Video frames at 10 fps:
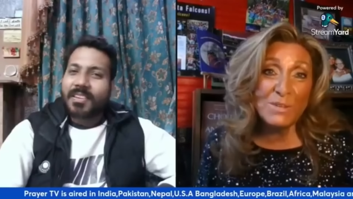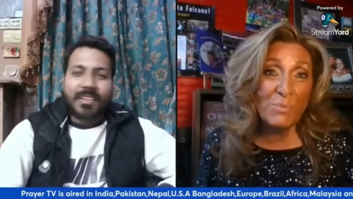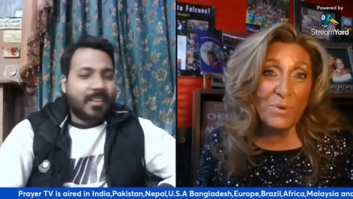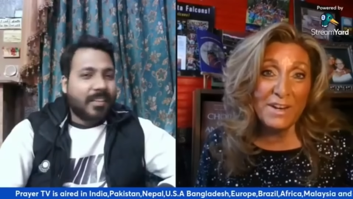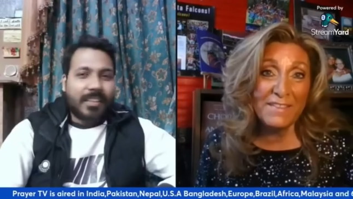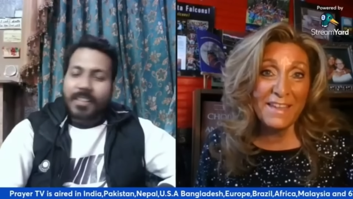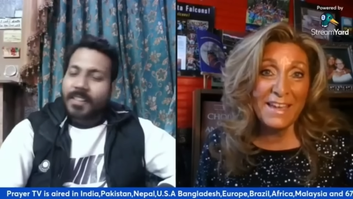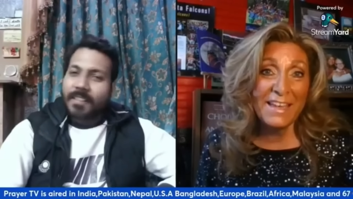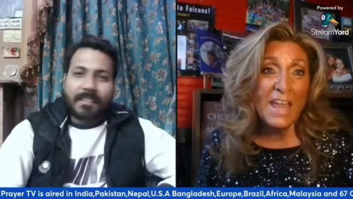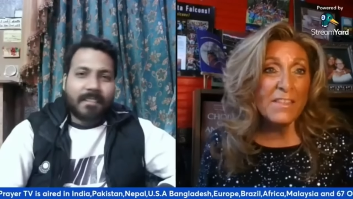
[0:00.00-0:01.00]
Speaker 1: important
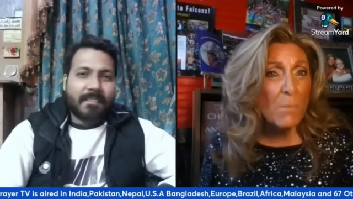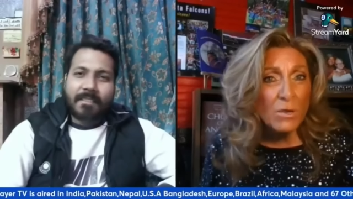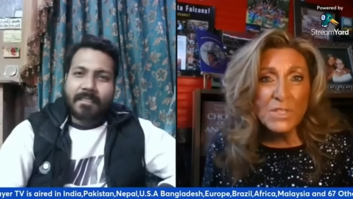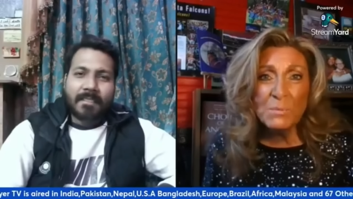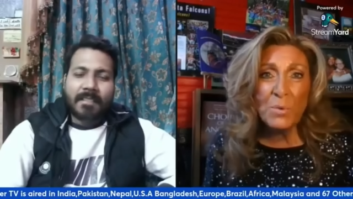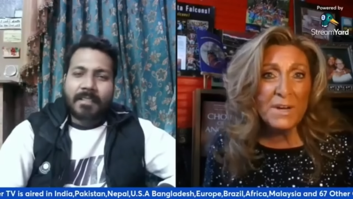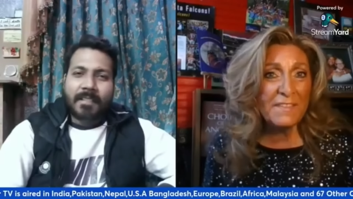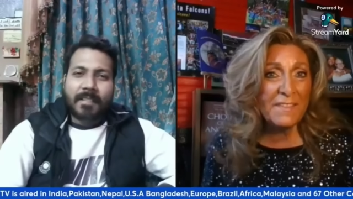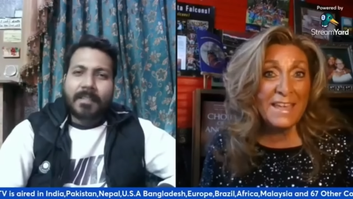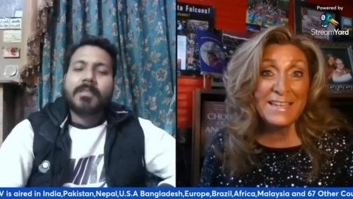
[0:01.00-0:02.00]
thing. The most
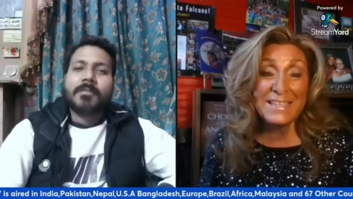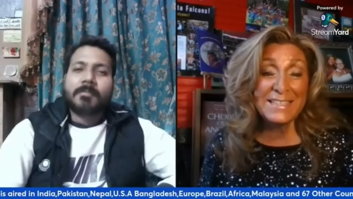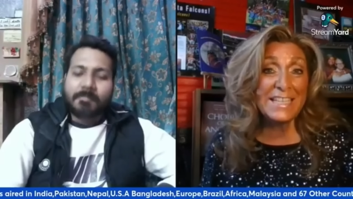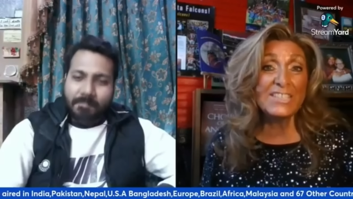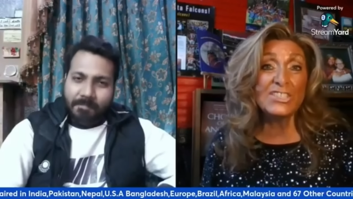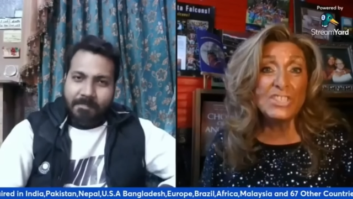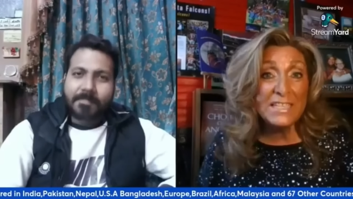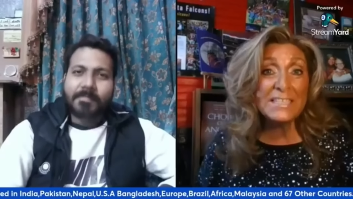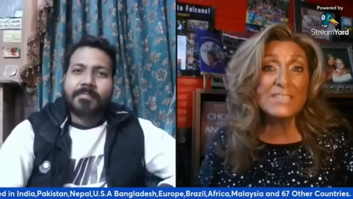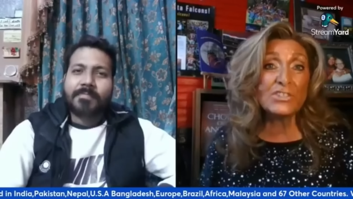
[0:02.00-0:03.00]
important thing is that
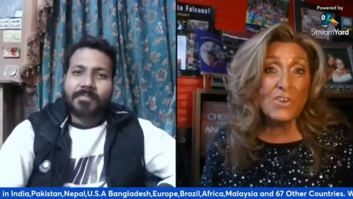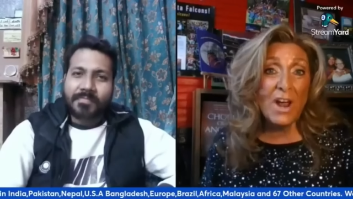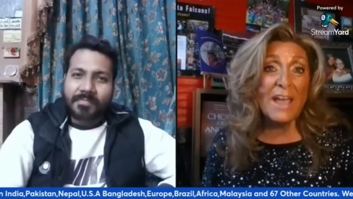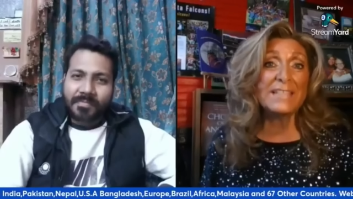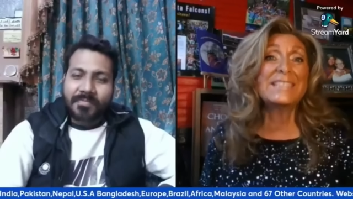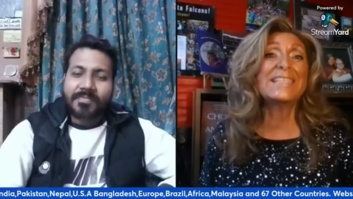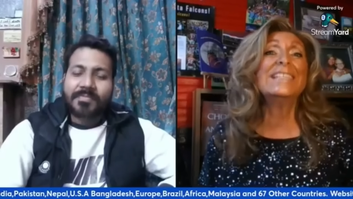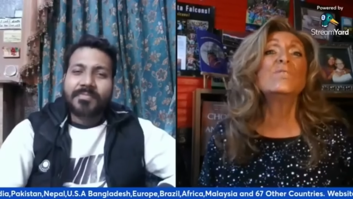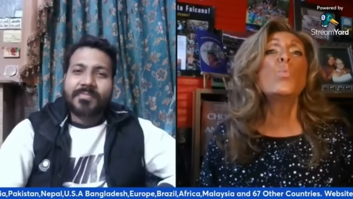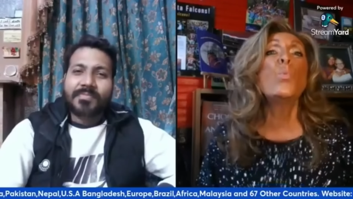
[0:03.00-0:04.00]
Jesus Christ
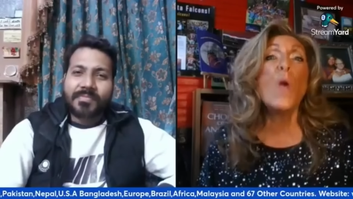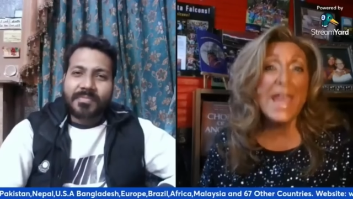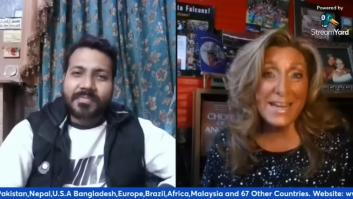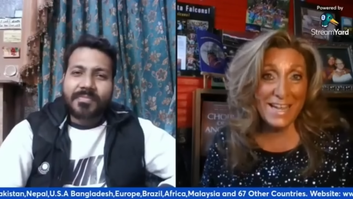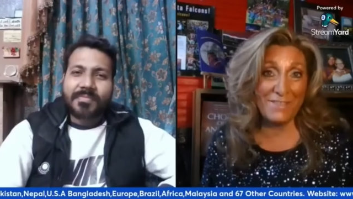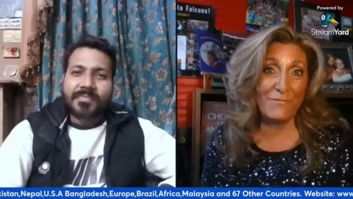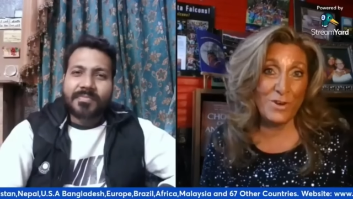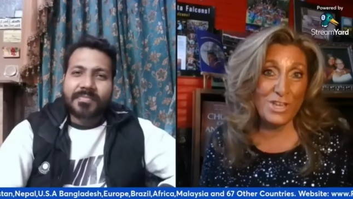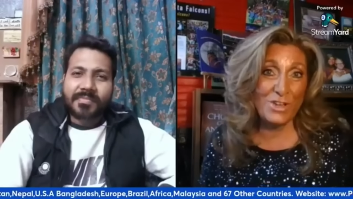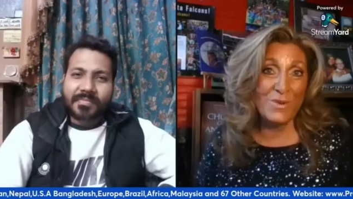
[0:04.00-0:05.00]
is waiting for
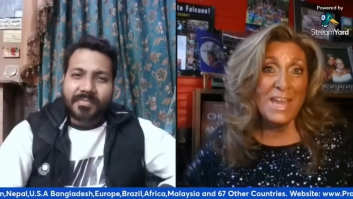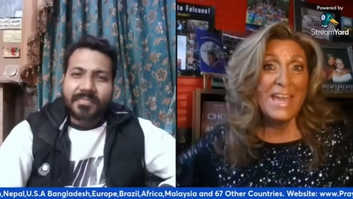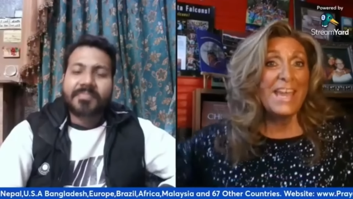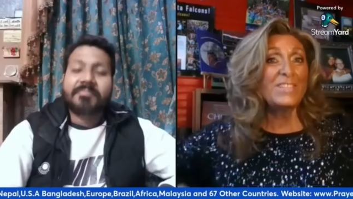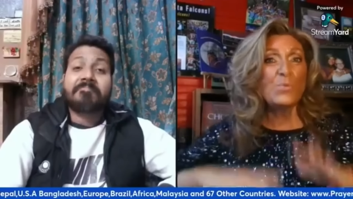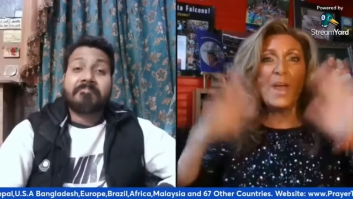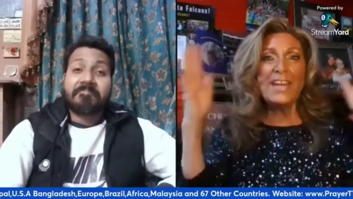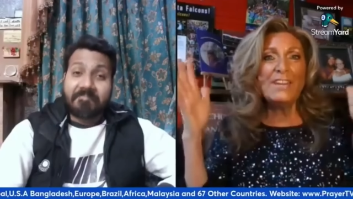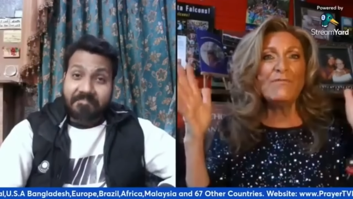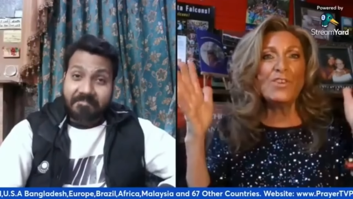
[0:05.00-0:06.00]
you. He's
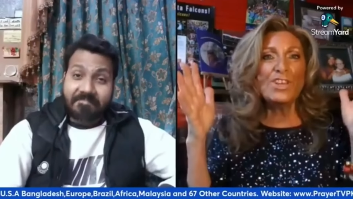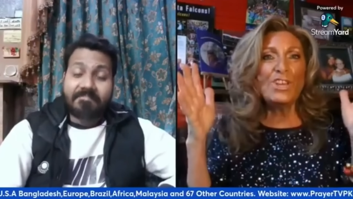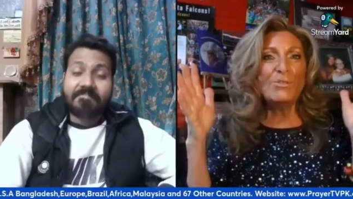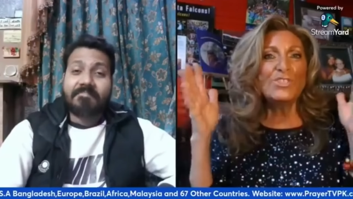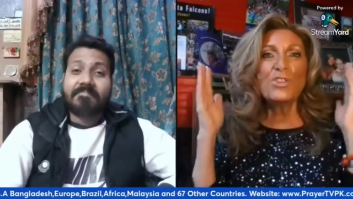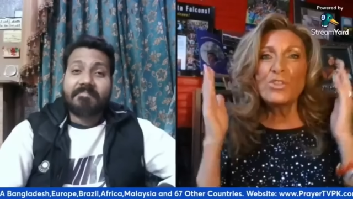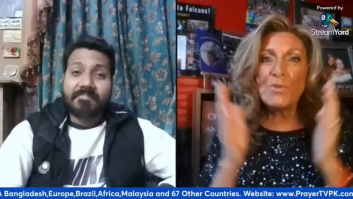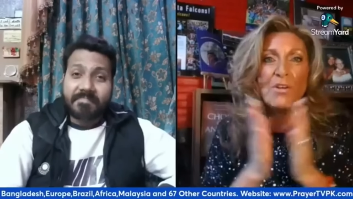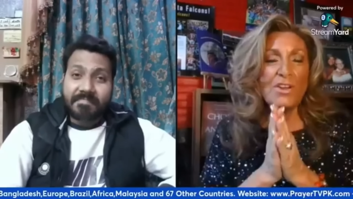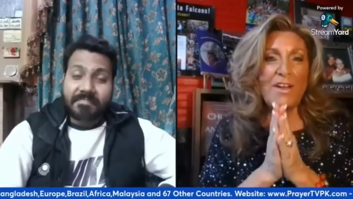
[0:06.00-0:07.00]
waiting for you to
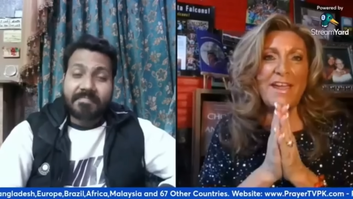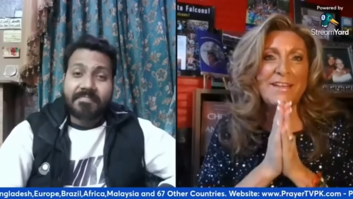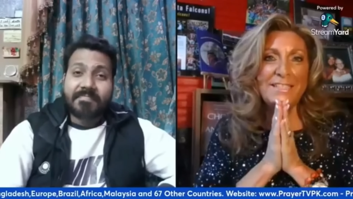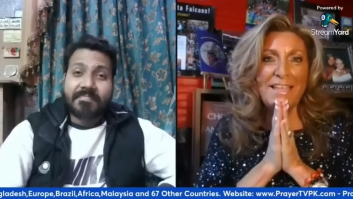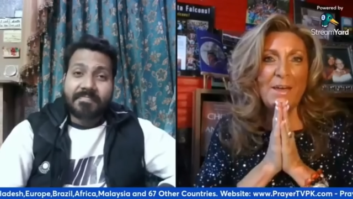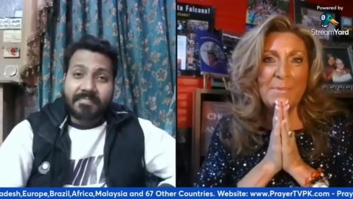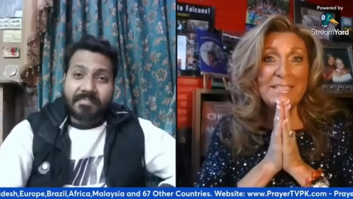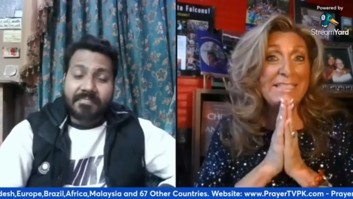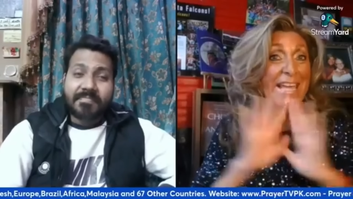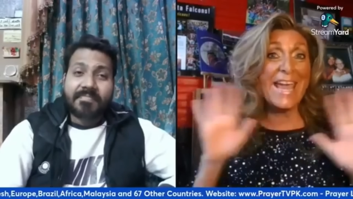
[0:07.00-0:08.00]
throw your hands up
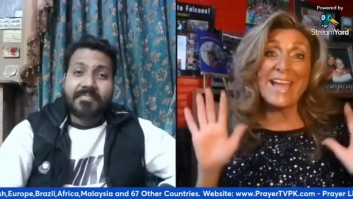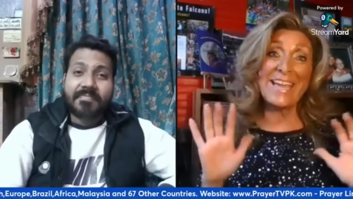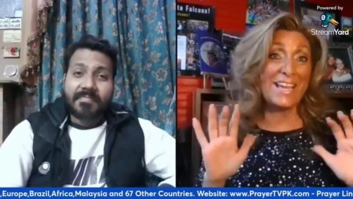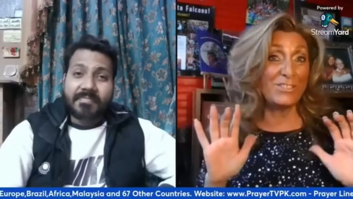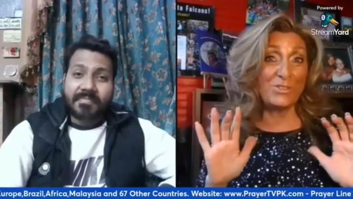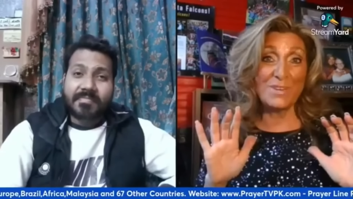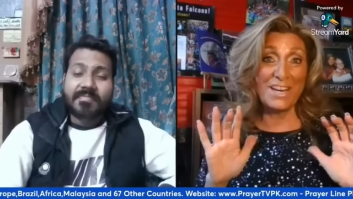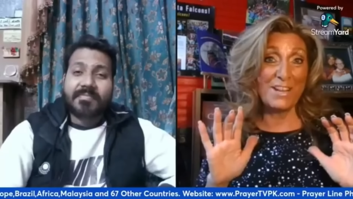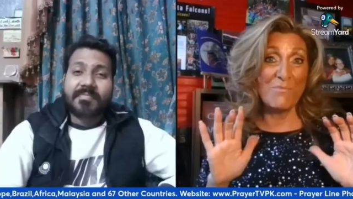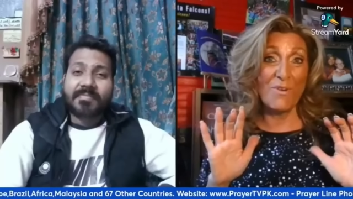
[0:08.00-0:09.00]
and say, I can't do it
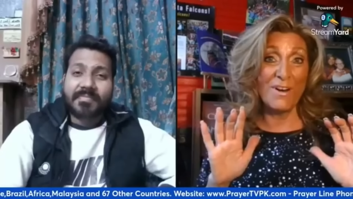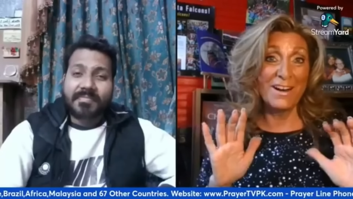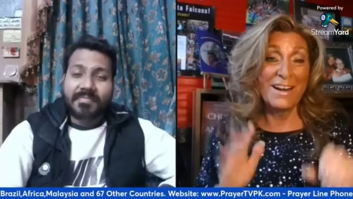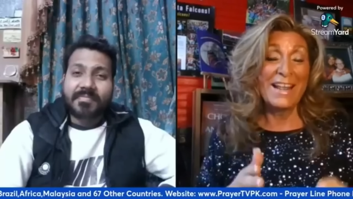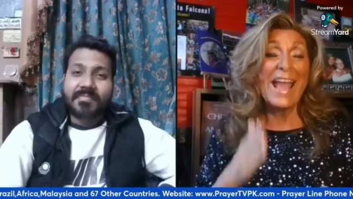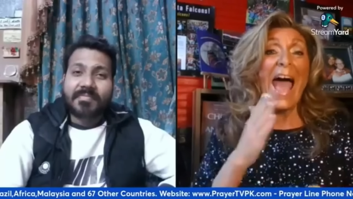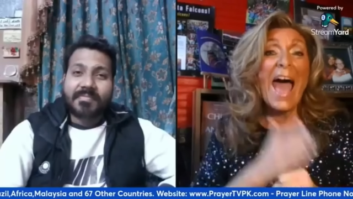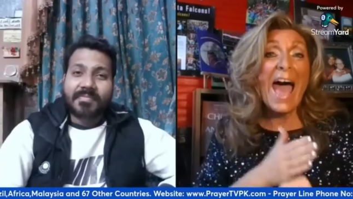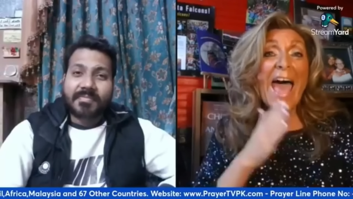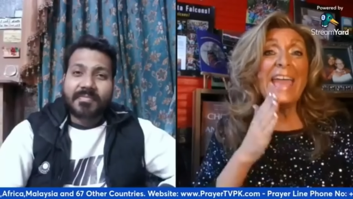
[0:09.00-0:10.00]
anymore.
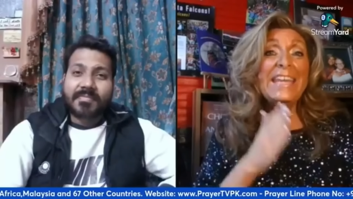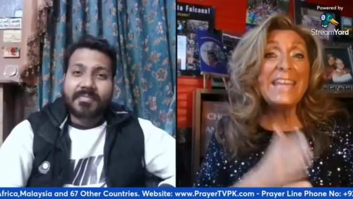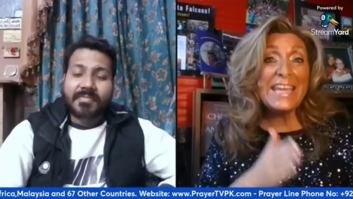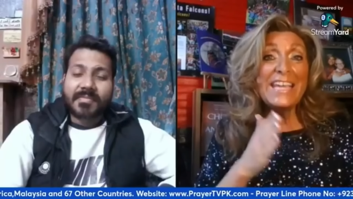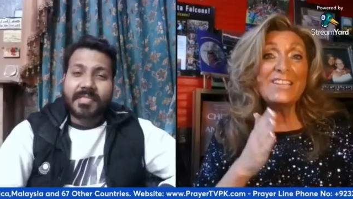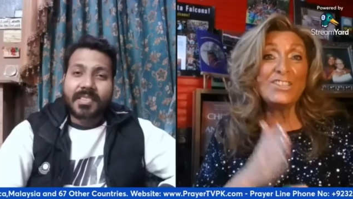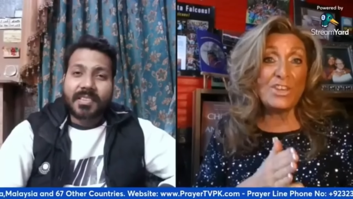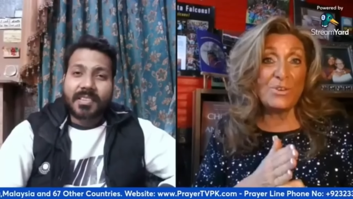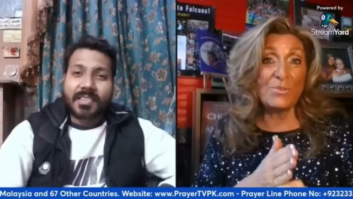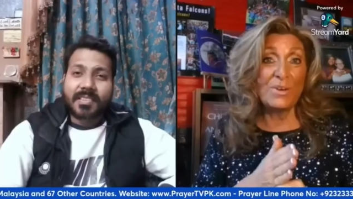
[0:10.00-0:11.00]
I need
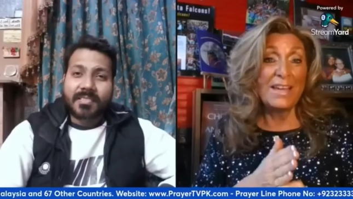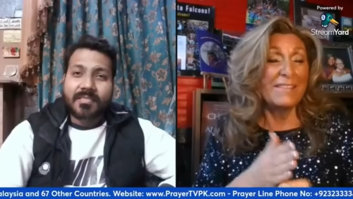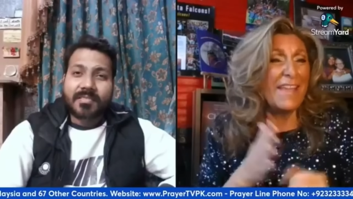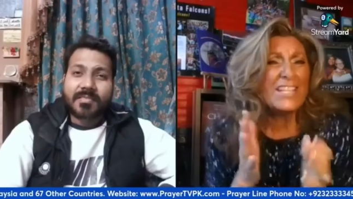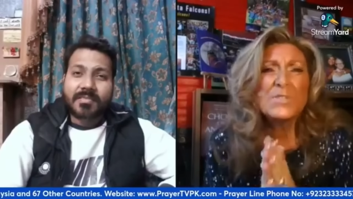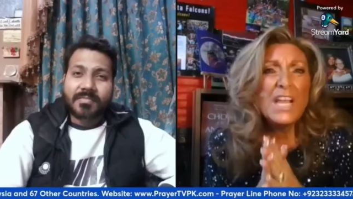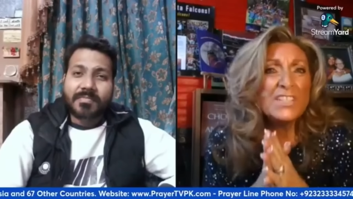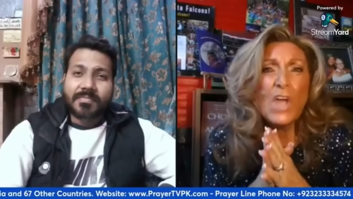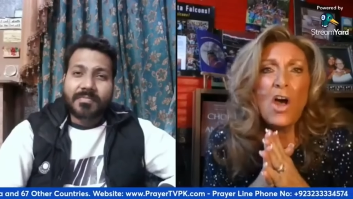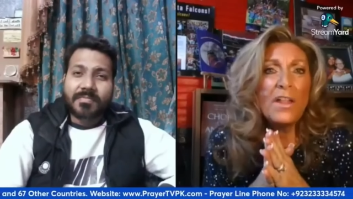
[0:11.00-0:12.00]
you. That's that's
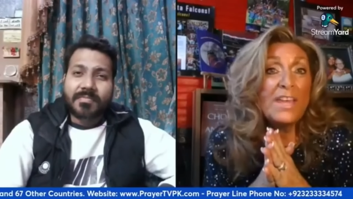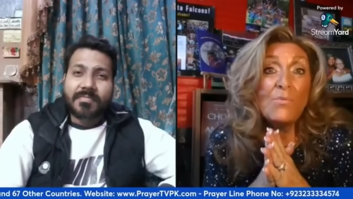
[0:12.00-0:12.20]
all he